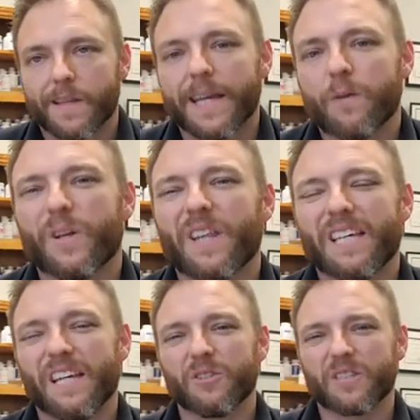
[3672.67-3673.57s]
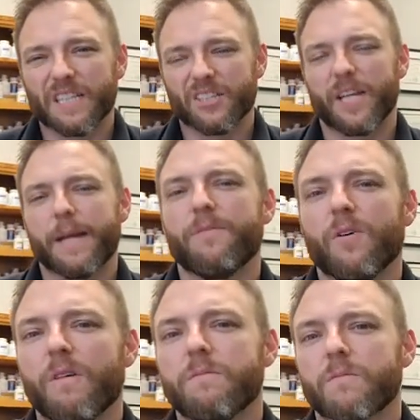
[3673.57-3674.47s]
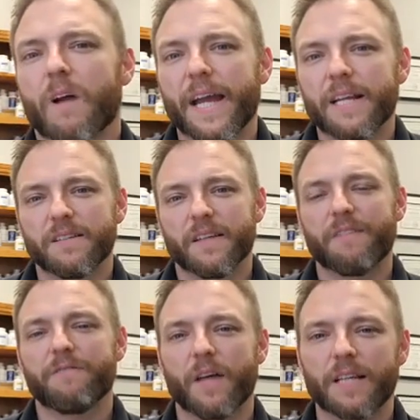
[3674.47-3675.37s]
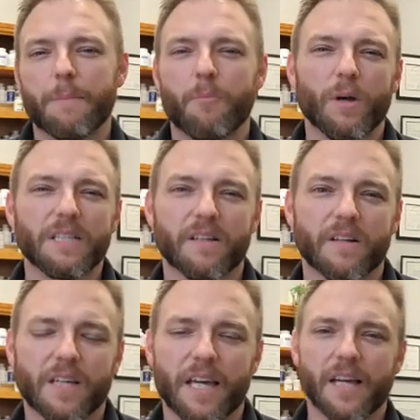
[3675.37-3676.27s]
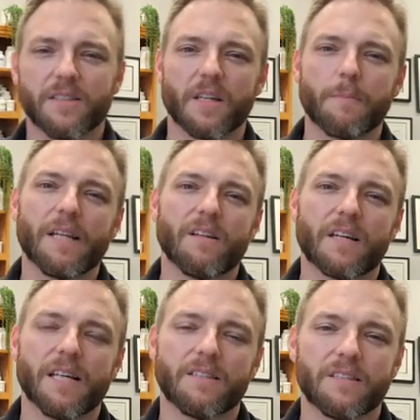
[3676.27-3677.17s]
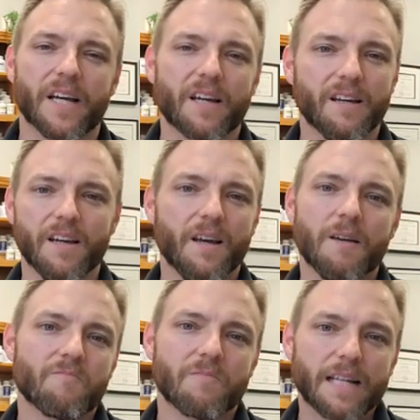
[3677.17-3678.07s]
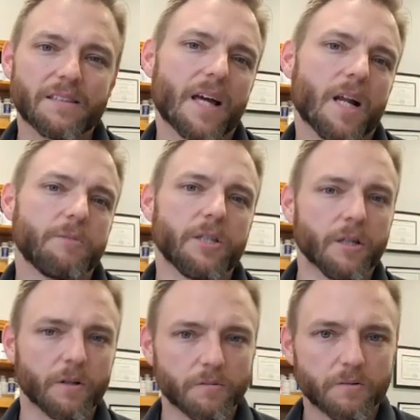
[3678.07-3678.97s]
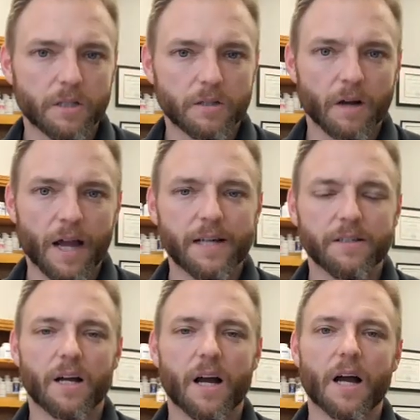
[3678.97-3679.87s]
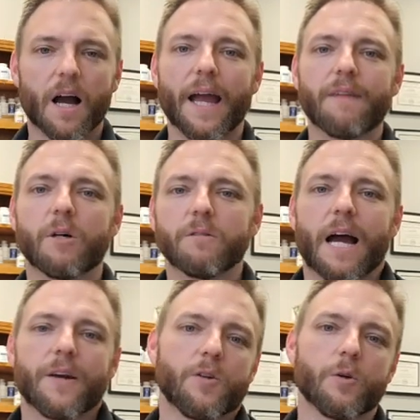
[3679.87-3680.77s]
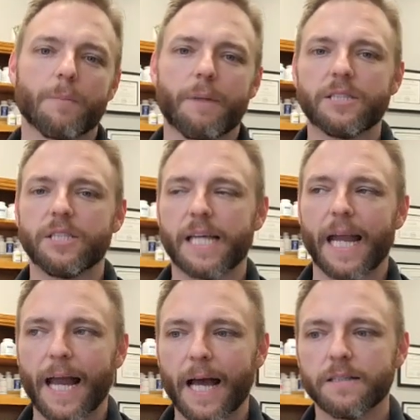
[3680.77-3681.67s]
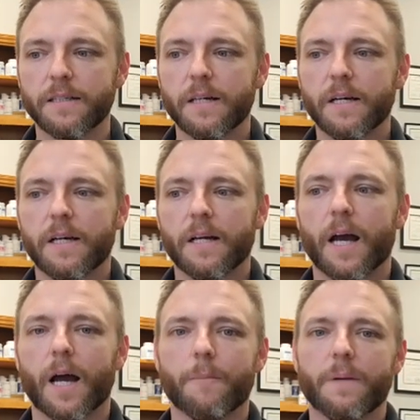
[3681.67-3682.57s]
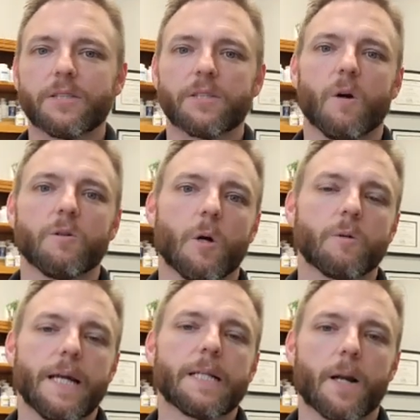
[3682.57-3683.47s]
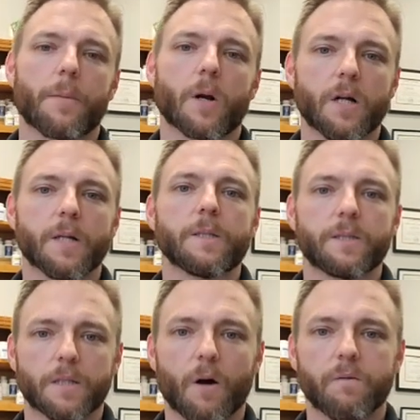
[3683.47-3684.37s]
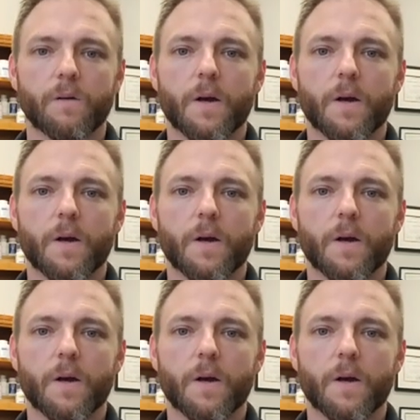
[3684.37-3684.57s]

really guilty and shameful, right? That they feel like they poisoned their kids or they made their kids sick. That's not up to you, right? I have no doubt you're doing the best you can. And so don't take that burden on yourself.